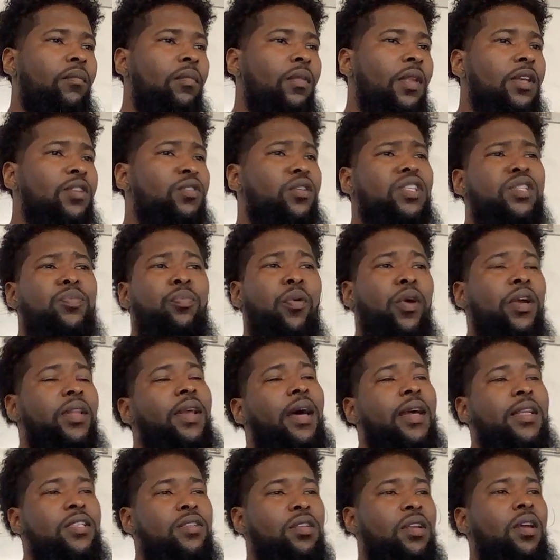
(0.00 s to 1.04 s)
So it's important that
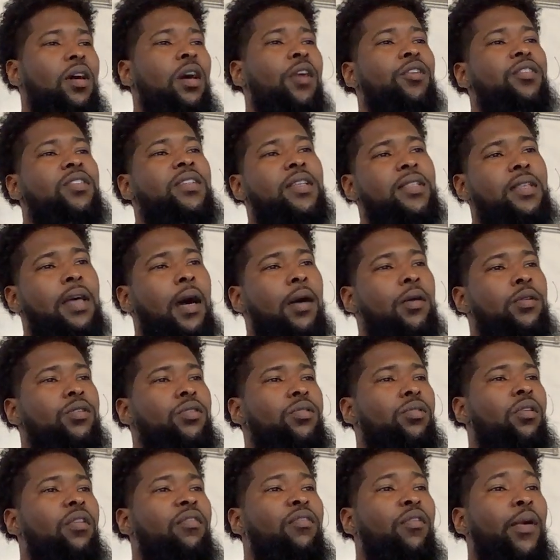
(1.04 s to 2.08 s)
the student understands how
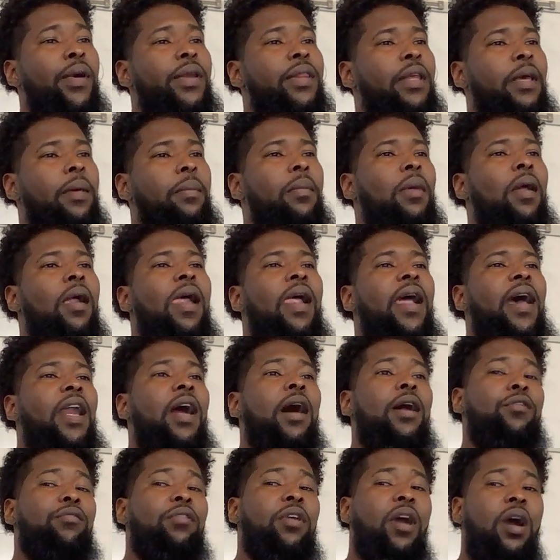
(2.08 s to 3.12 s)
to avoid them and how
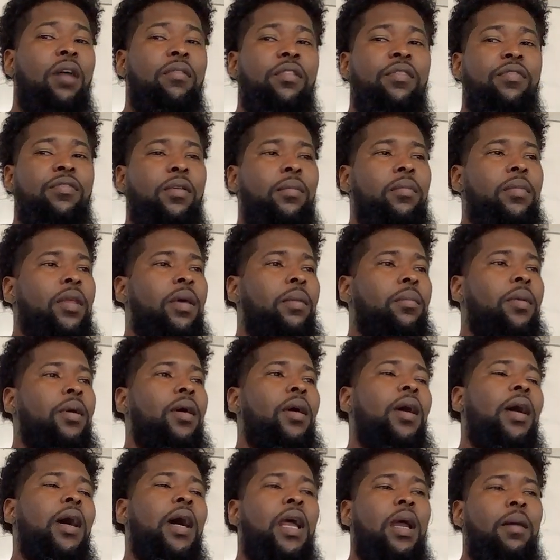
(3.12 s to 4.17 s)
to recover from them.
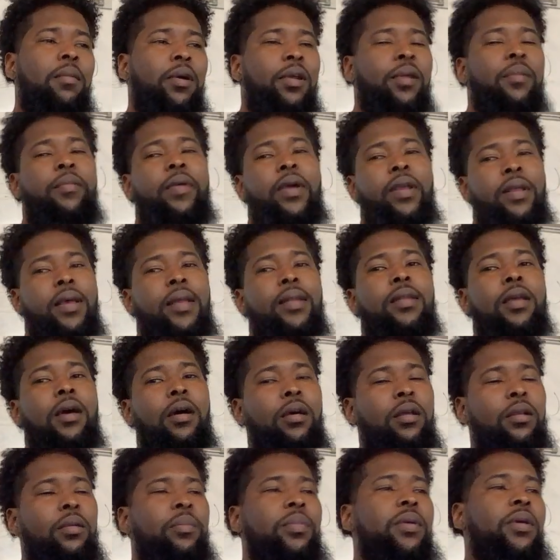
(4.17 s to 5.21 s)
And I'm going to break that down
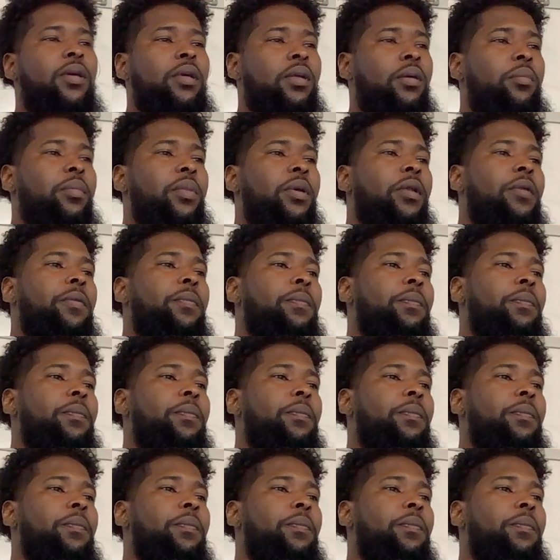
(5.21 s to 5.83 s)
in a bit.